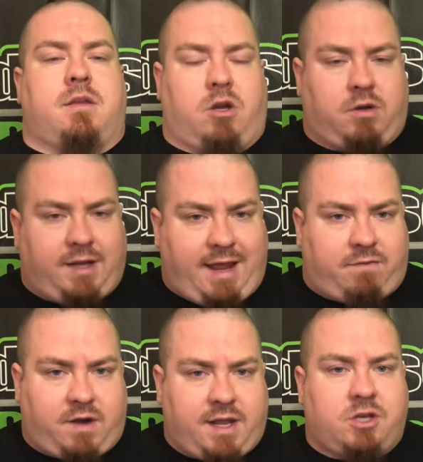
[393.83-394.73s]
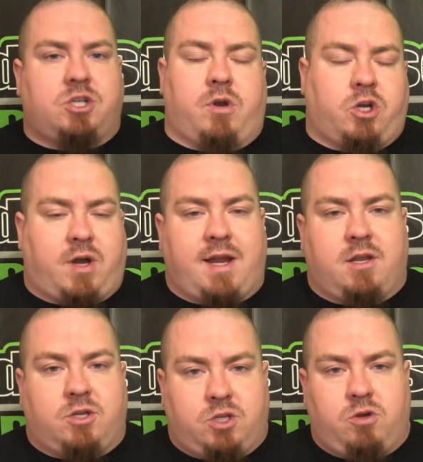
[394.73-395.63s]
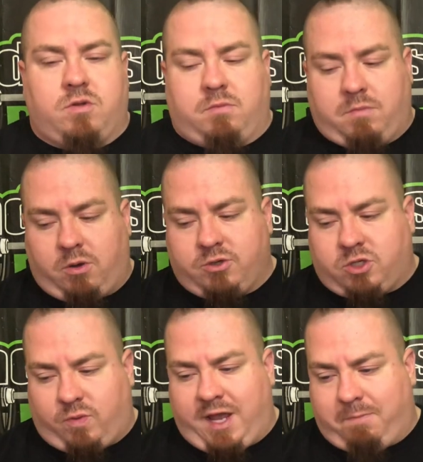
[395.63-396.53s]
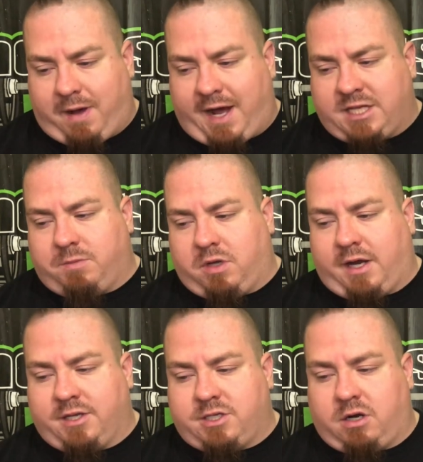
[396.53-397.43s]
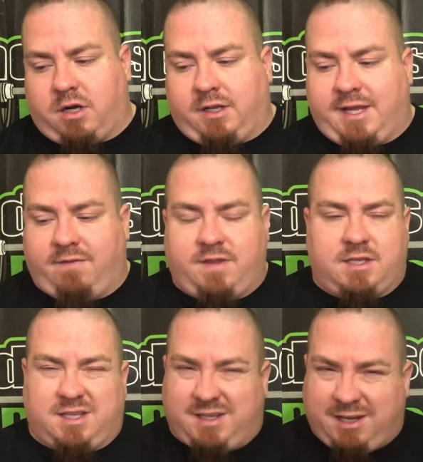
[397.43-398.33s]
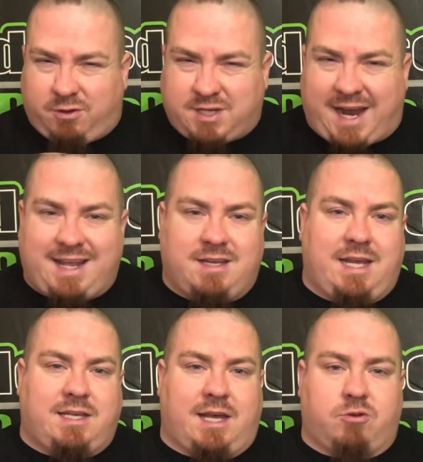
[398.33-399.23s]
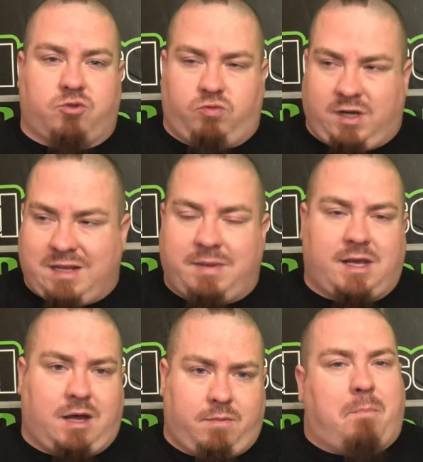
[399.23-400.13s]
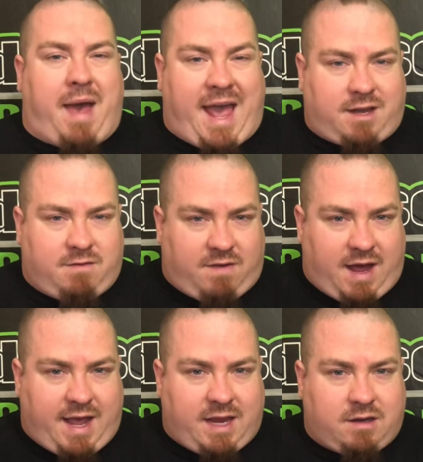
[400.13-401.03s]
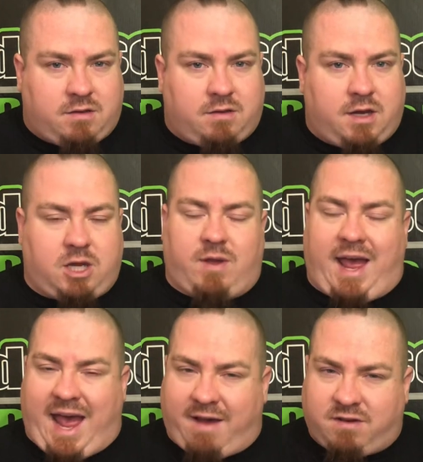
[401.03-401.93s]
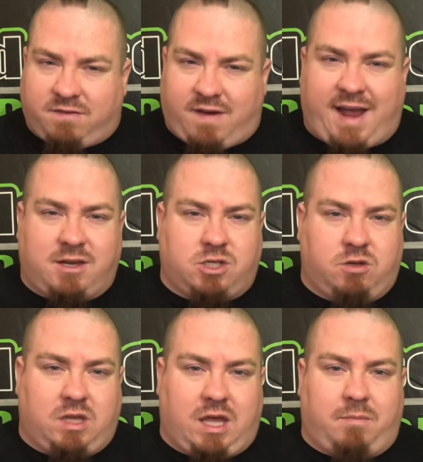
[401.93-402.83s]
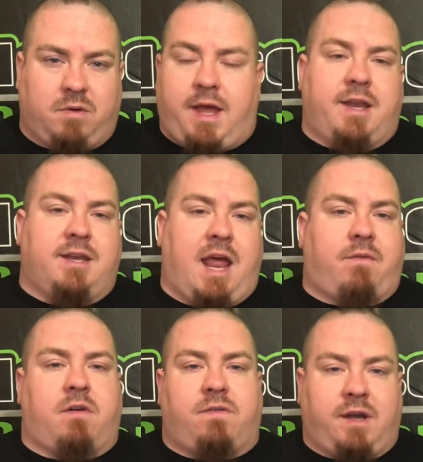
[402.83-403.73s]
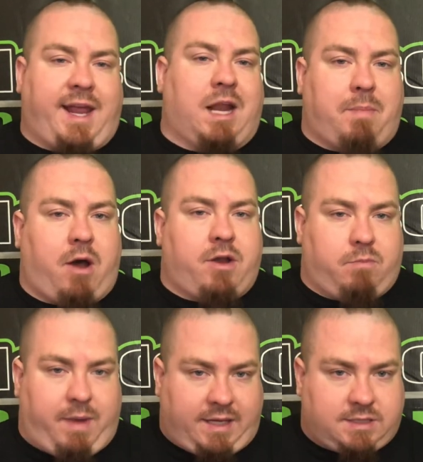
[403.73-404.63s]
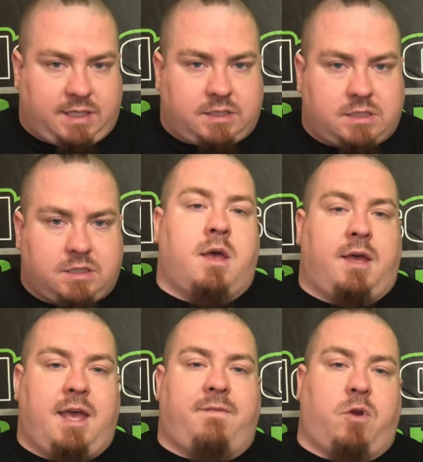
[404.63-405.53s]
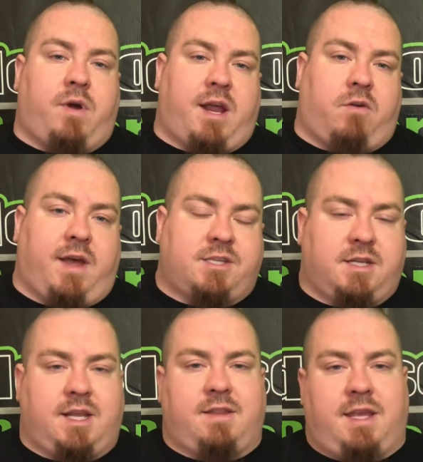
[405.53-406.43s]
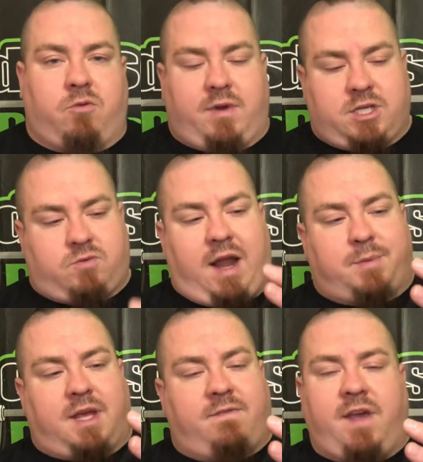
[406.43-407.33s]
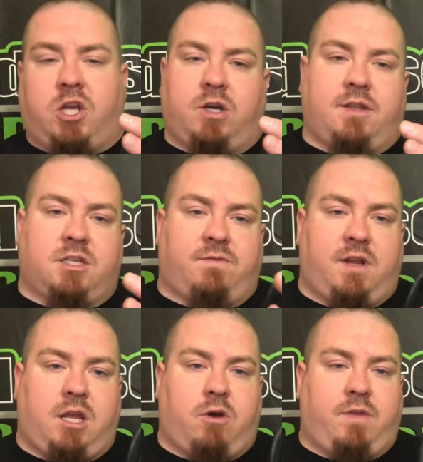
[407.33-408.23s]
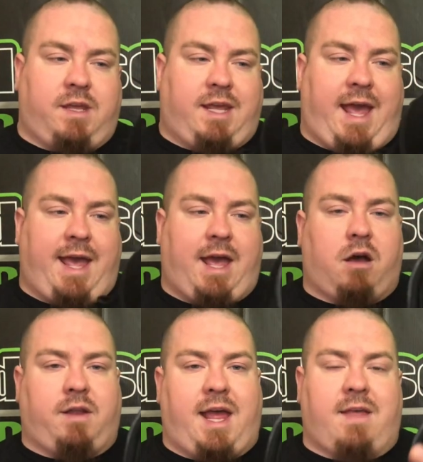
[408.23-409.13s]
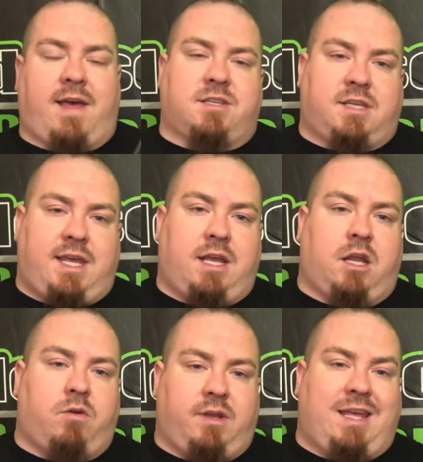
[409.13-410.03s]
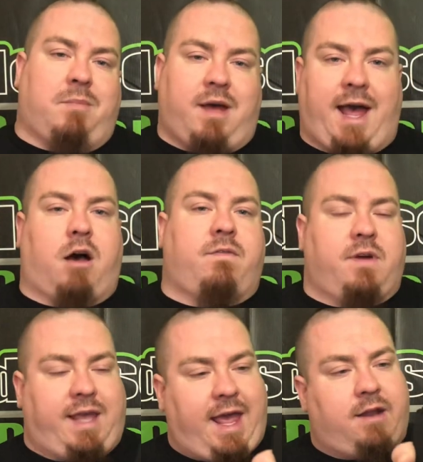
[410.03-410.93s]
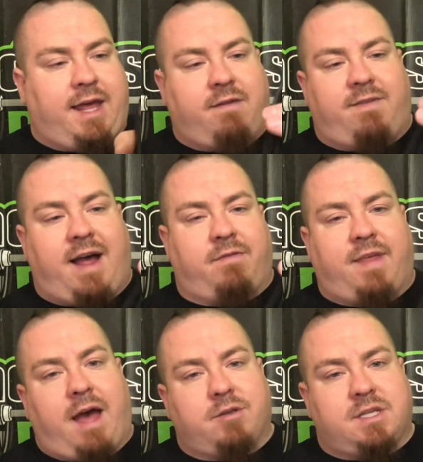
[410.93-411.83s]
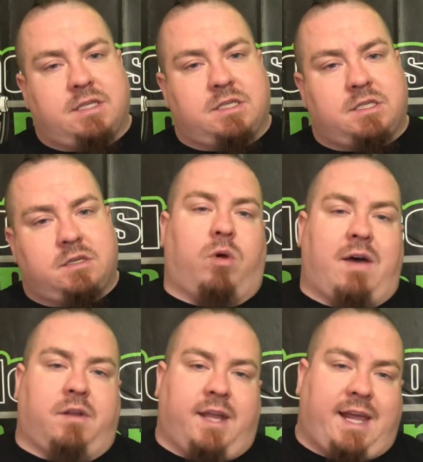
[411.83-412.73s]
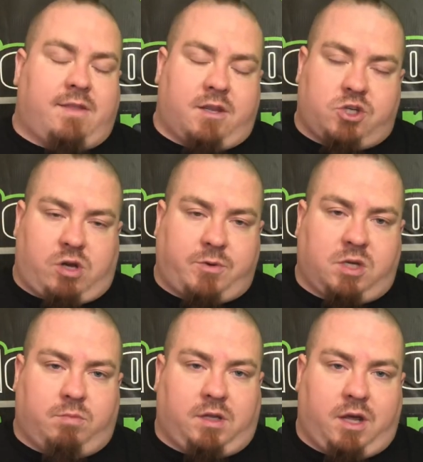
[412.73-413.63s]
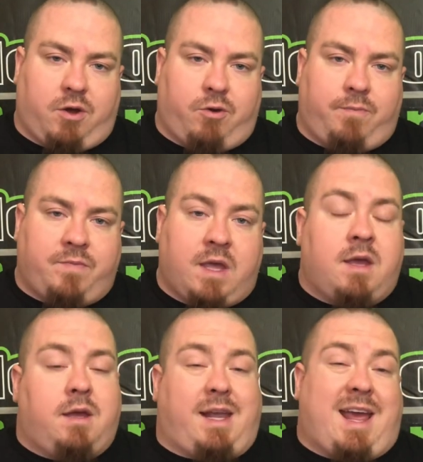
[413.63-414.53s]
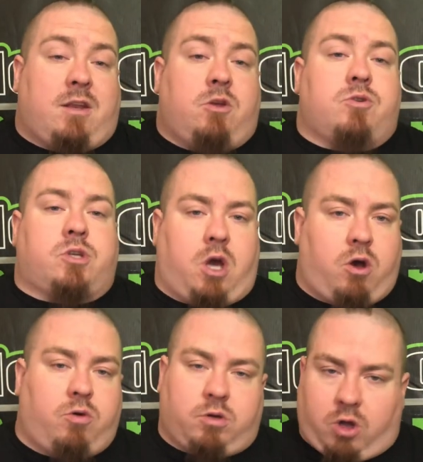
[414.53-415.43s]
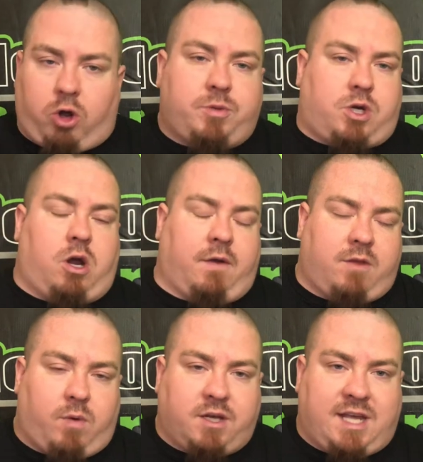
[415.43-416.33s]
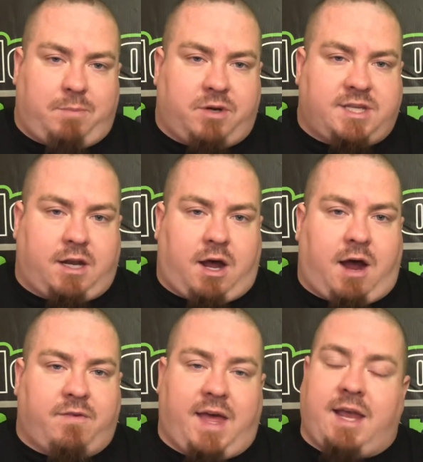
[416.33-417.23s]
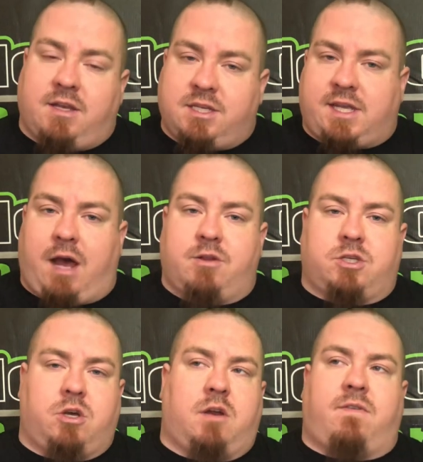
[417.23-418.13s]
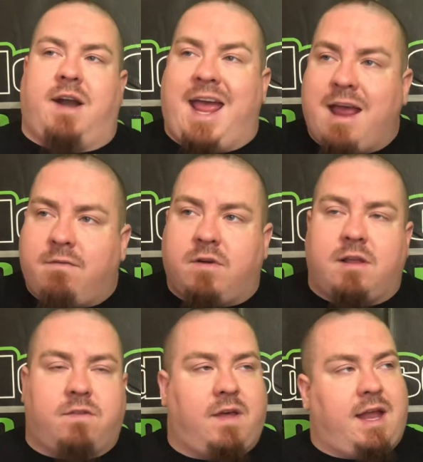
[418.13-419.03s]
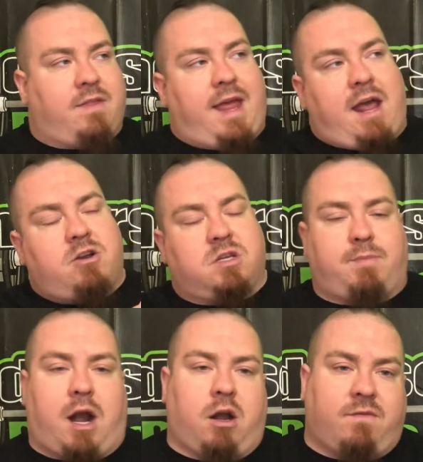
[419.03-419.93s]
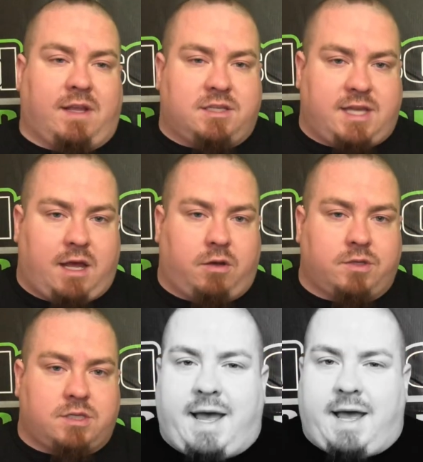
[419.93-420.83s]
your leverage. You're trying to do the most weight possible on a certain lift. These little tiny details really become magnified and you have to fine tune them and never forget about your basics. If you are interested in the wrist wraps I featured in this video, the KLA, that's Kilo Lima Alpha, KLA 5000s, we'll have a link in the description below. Again, use code Kolbstrong if you want 10% off. That discount is good for everything that Anderson Powerlifting sells,